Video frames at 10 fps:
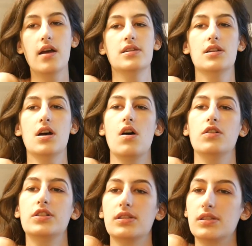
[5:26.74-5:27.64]
you know,
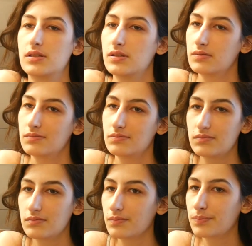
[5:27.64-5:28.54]
just
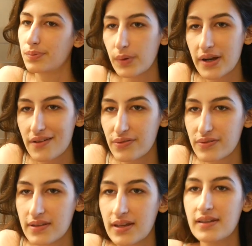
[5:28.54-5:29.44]

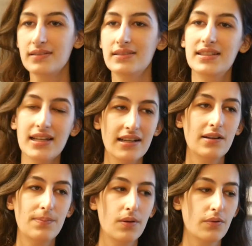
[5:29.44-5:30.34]
briefed, didn't
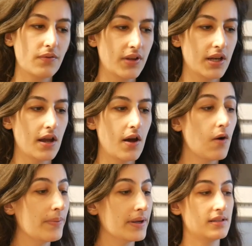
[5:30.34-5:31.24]
upload a
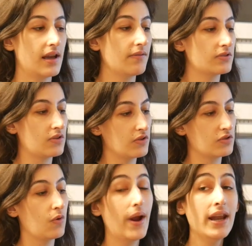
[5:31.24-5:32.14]
video because I was
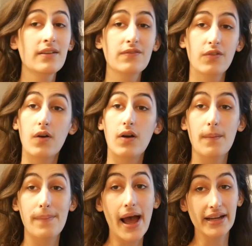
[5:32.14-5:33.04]
also waiting for a
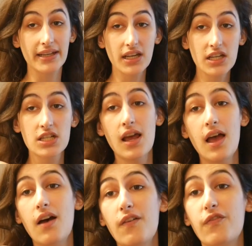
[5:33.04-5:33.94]
package
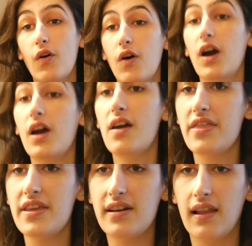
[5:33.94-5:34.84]
for
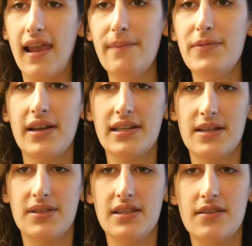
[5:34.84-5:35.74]
the collab. You guys have
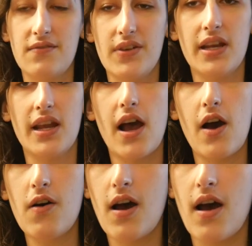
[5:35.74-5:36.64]
seen the
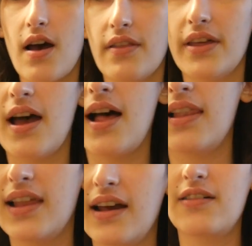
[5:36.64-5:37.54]
video, the
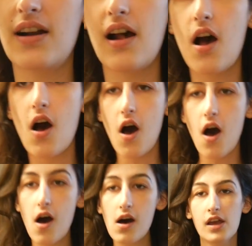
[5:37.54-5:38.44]
Halara
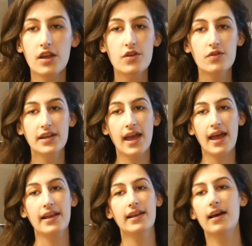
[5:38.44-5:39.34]
haul. You
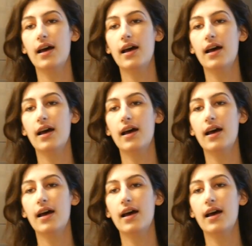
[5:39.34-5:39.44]
can